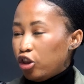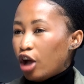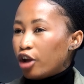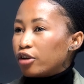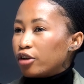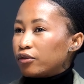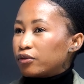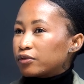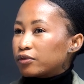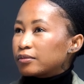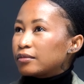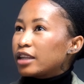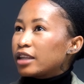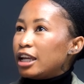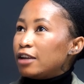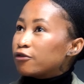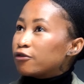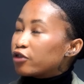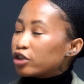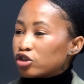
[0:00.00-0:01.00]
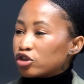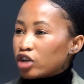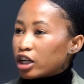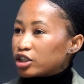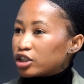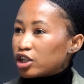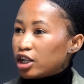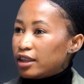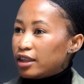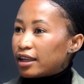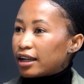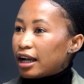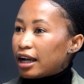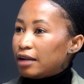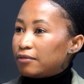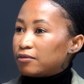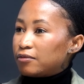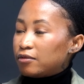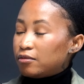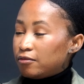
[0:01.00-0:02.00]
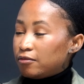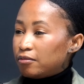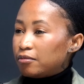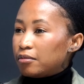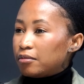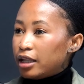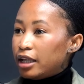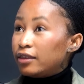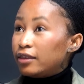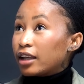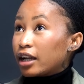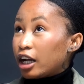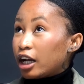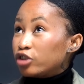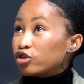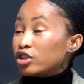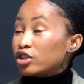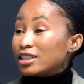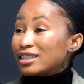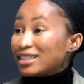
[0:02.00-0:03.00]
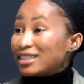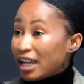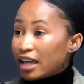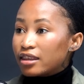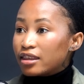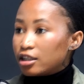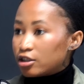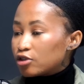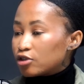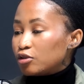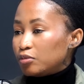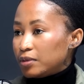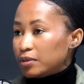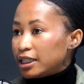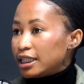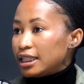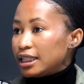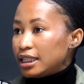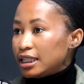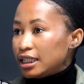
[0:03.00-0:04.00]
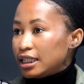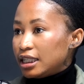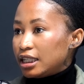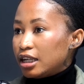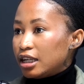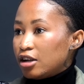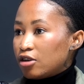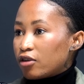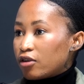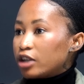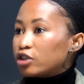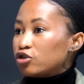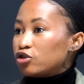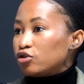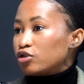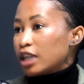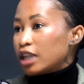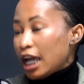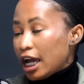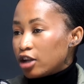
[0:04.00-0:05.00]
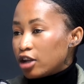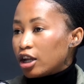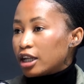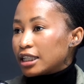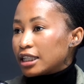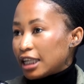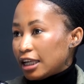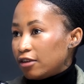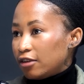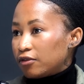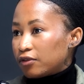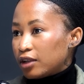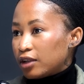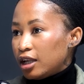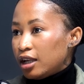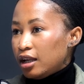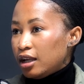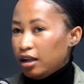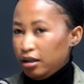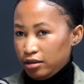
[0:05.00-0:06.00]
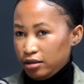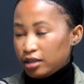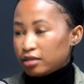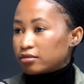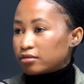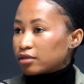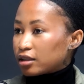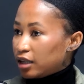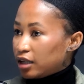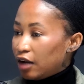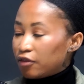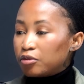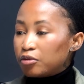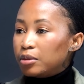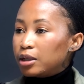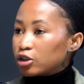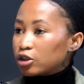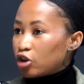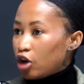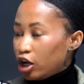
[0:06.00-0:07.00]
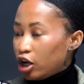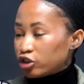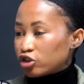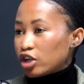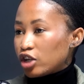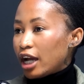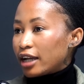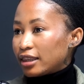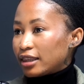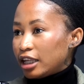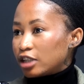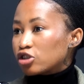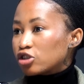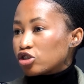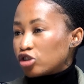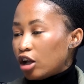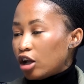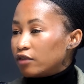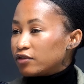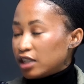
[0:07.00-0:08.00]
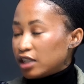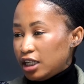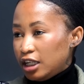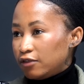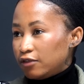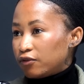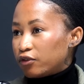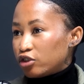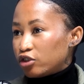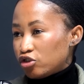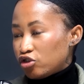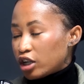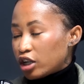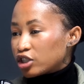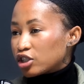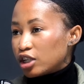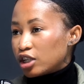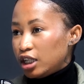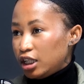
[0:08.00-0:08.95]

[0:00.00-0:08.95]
of infrastructure in the country is tethered to BEE, right? You cannot give a government contract that solves an infrastructure